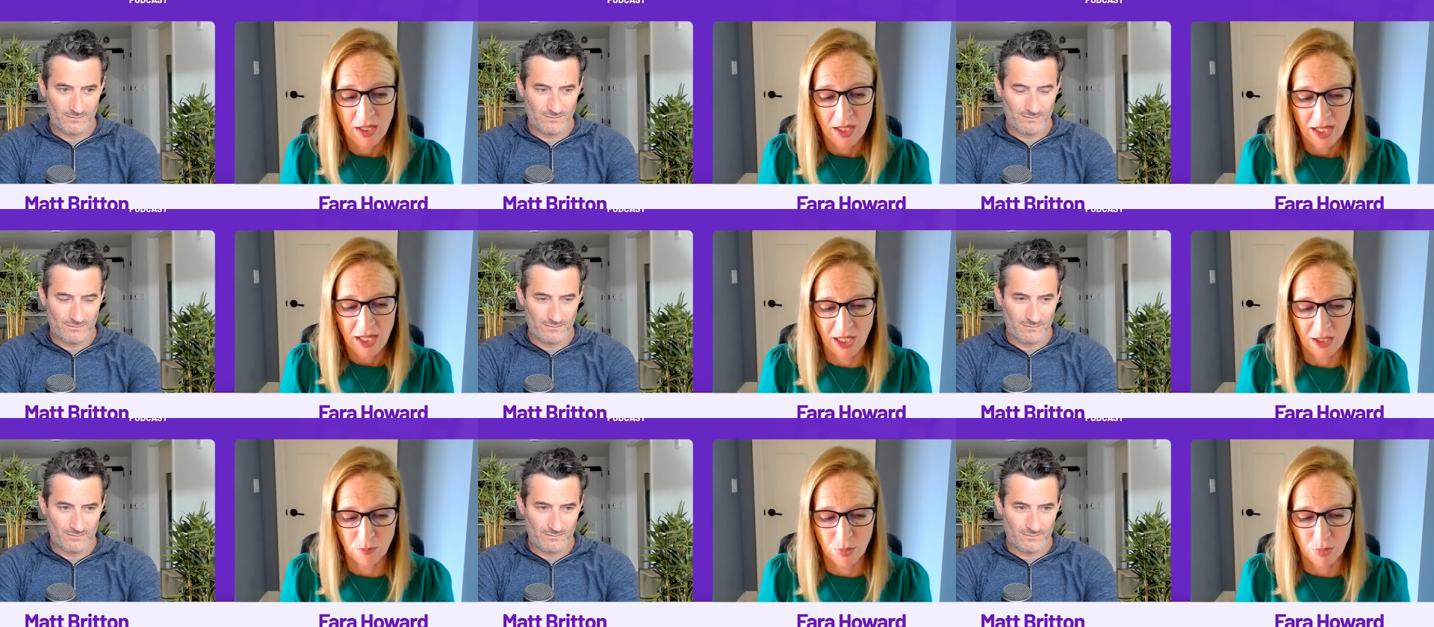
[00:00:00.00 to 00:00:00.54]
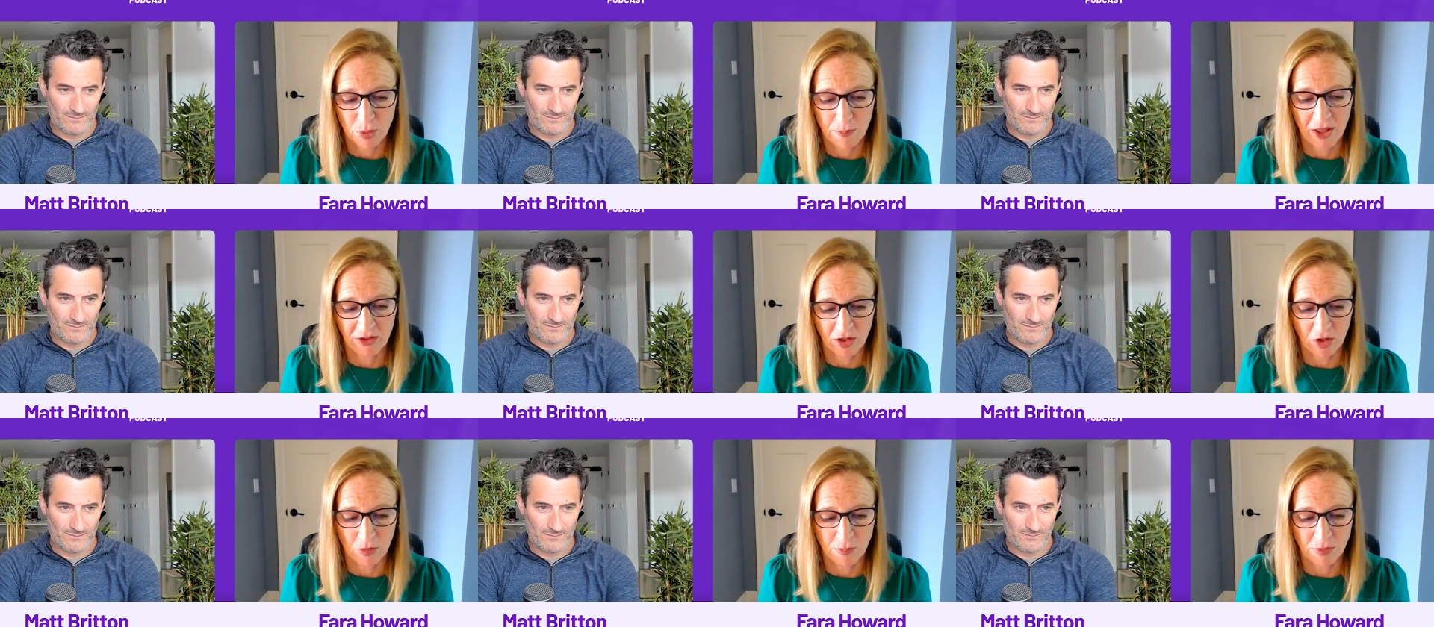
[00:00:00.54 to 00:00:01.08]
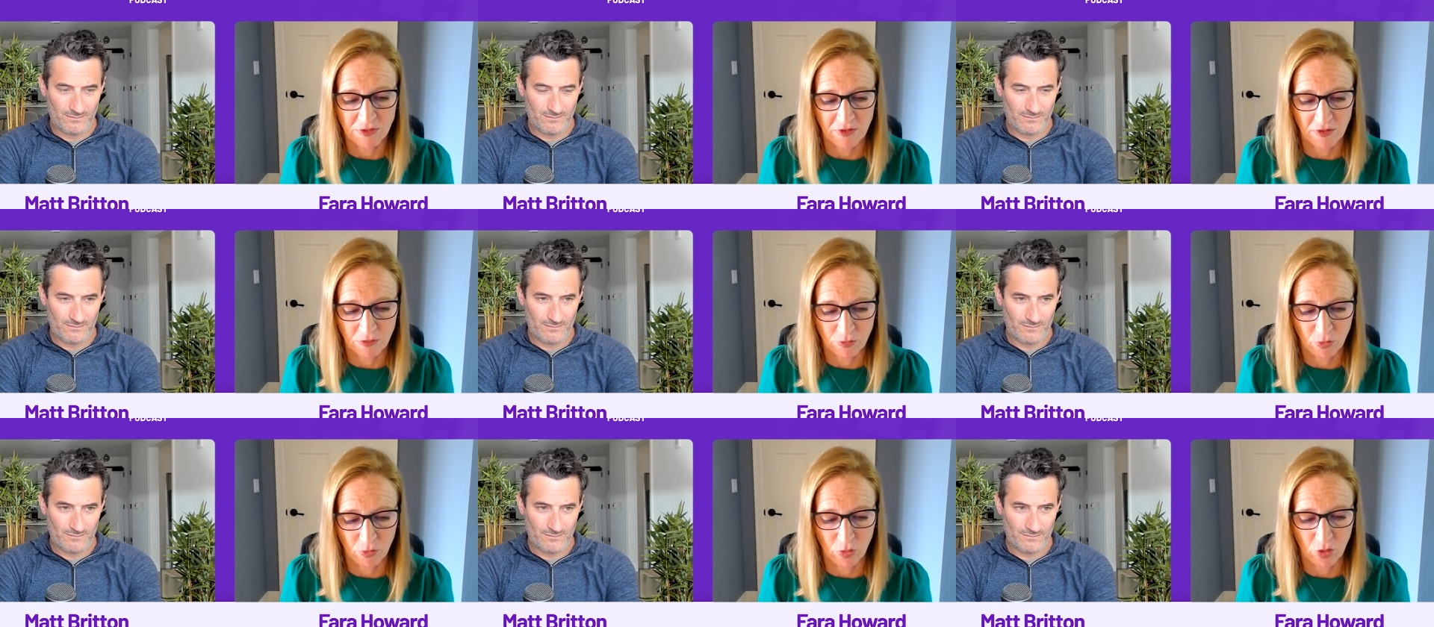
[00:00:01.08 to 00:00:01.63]
Speaker 1: in propelling our
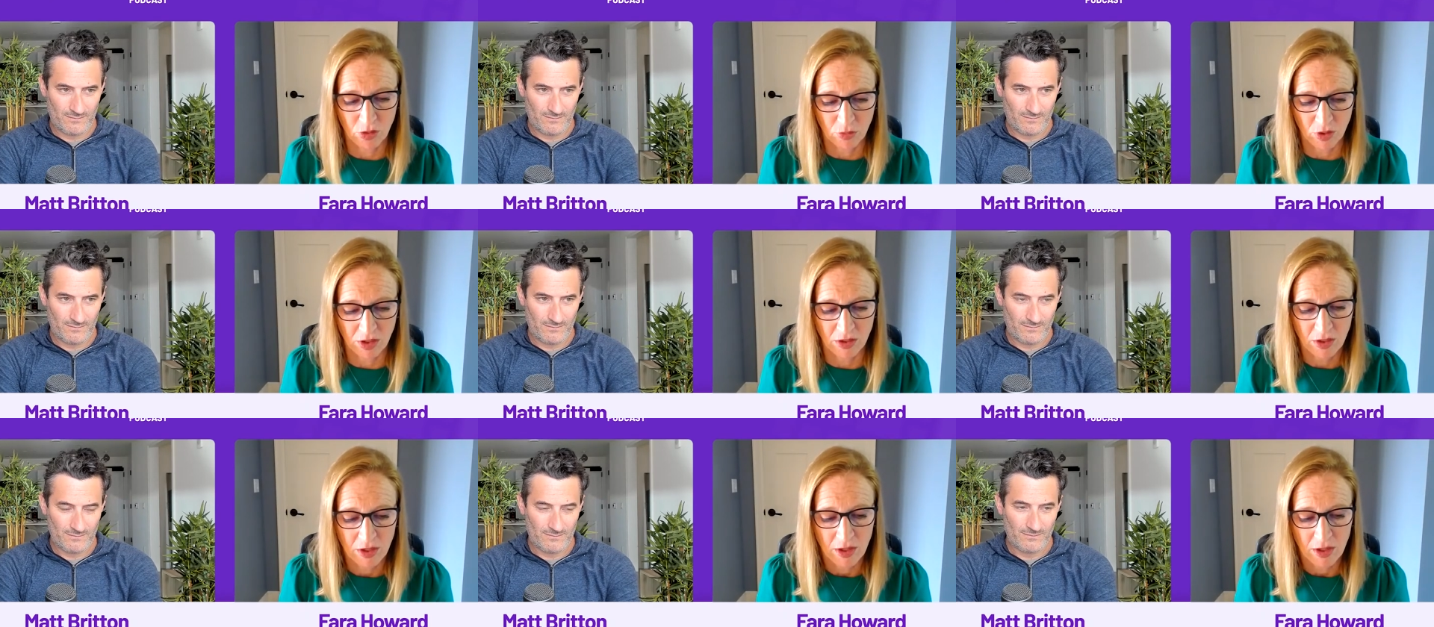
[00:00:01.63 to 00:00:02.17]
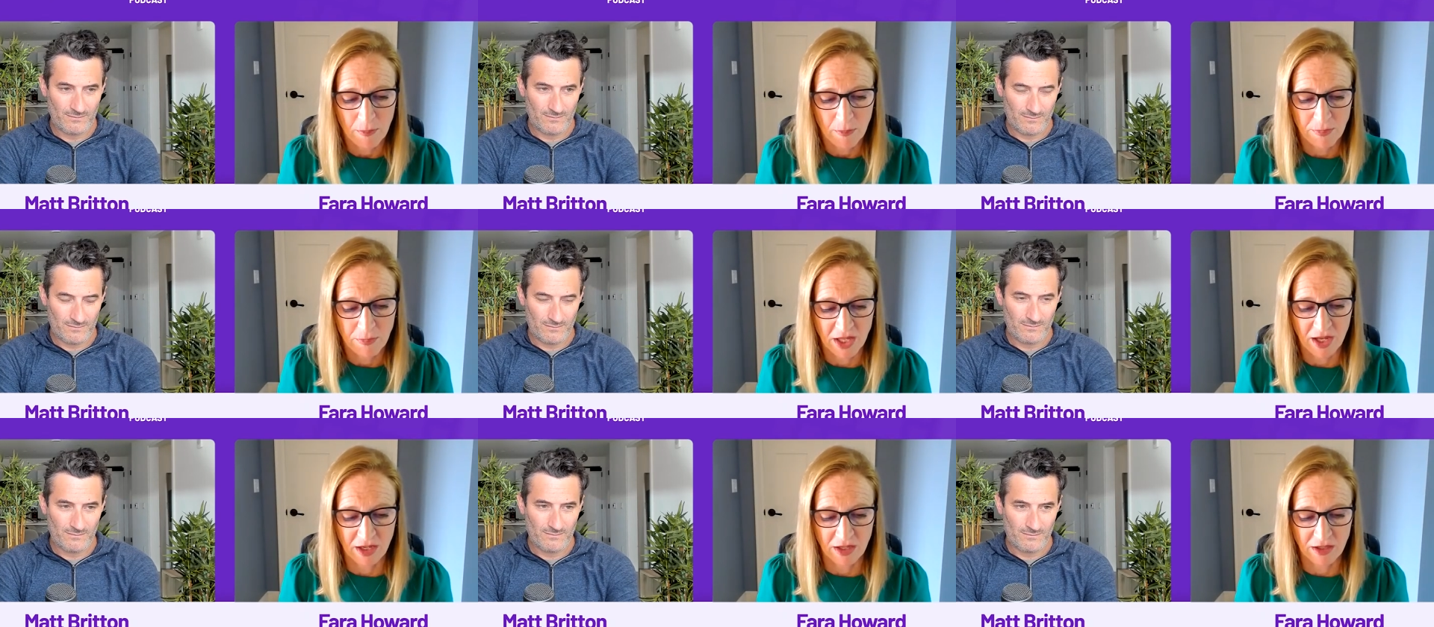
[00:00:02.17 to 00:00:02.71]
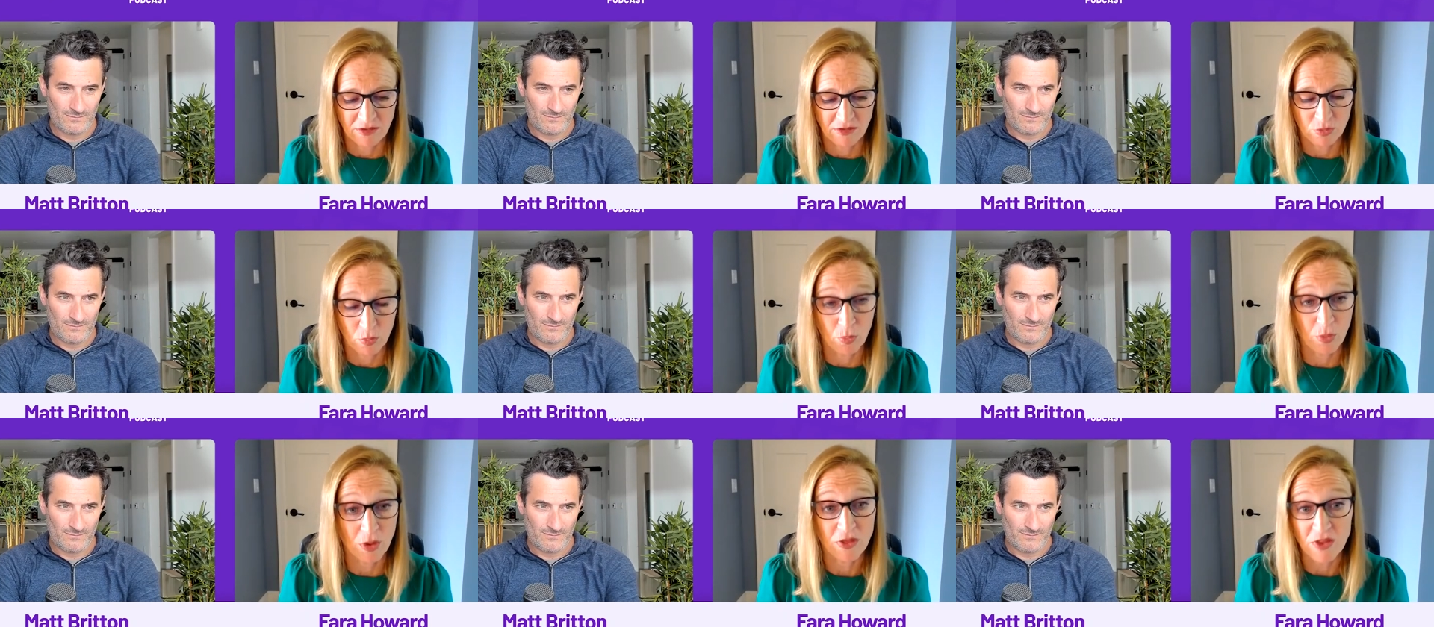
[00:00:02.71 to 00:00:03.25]
business forward because
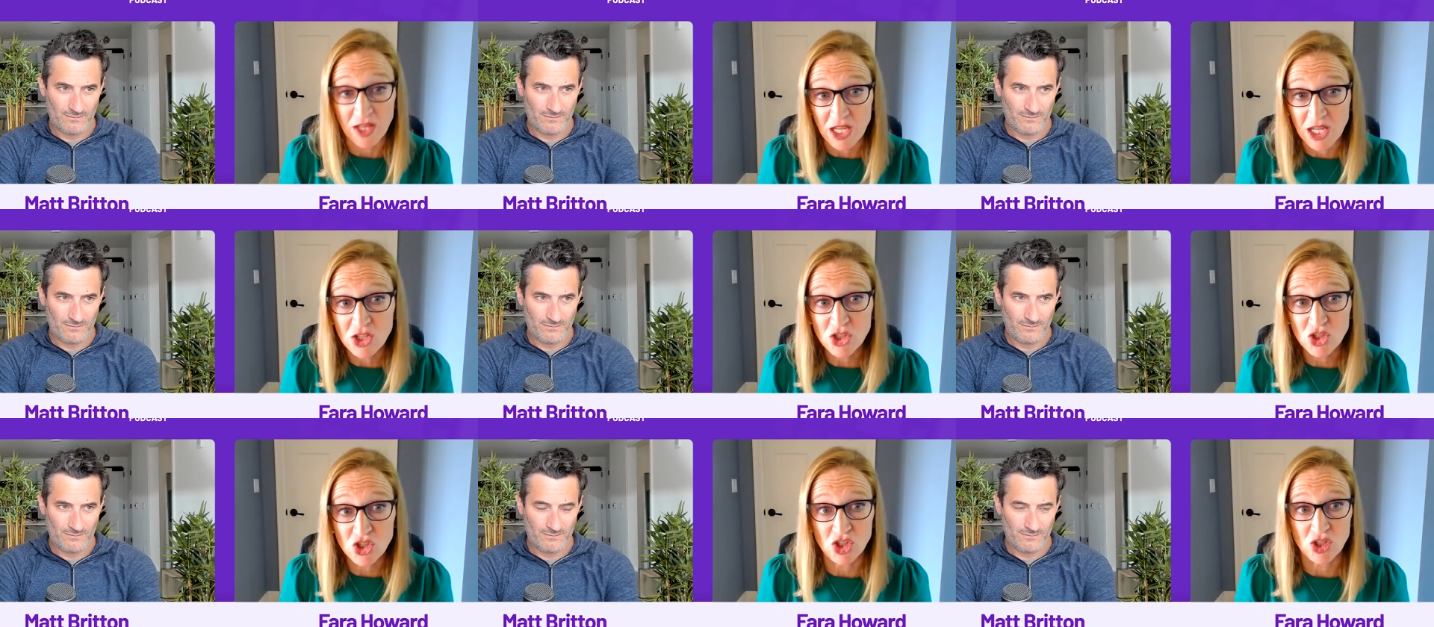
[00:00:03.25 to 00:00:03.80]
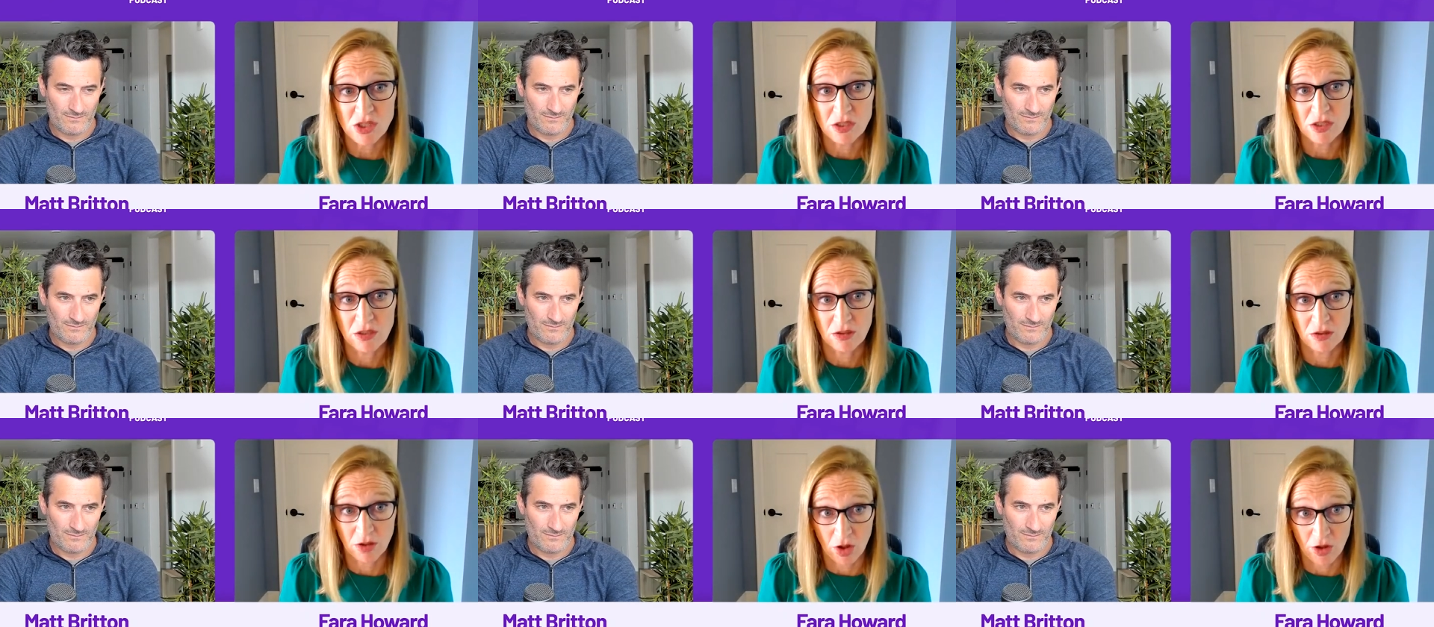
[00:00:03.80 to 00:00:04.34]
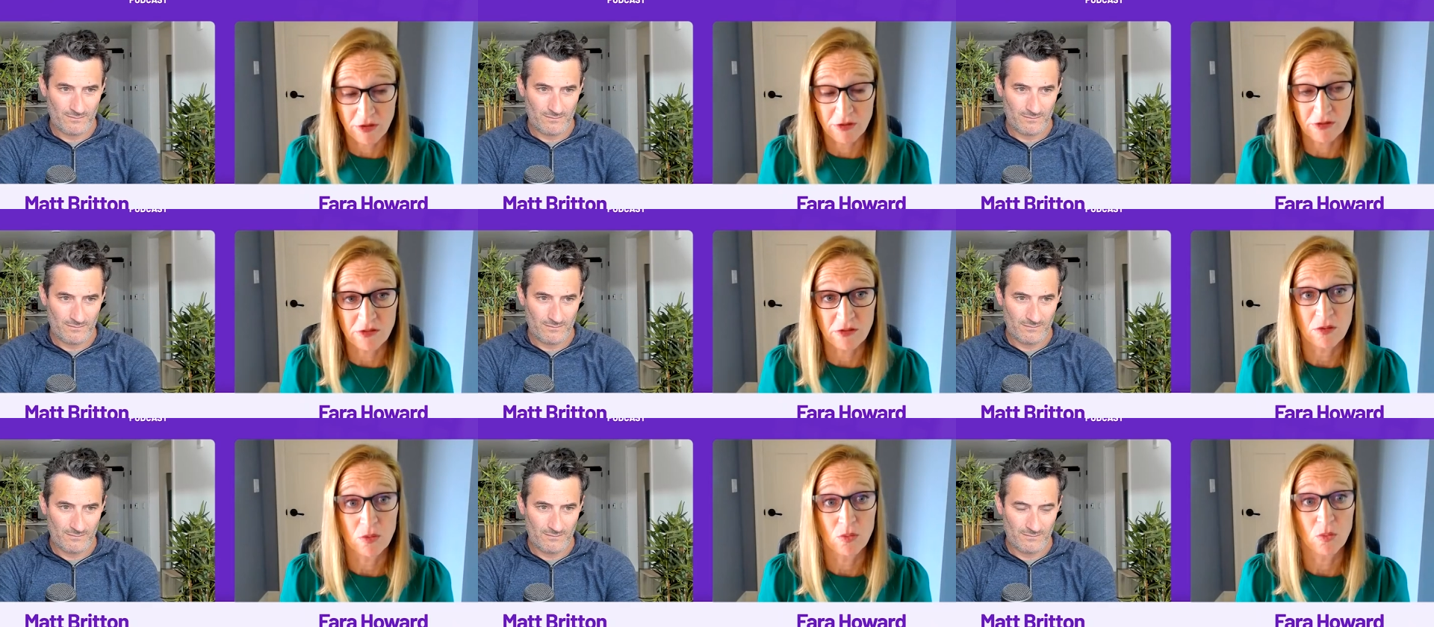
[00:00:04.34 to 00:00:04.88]
with each loss,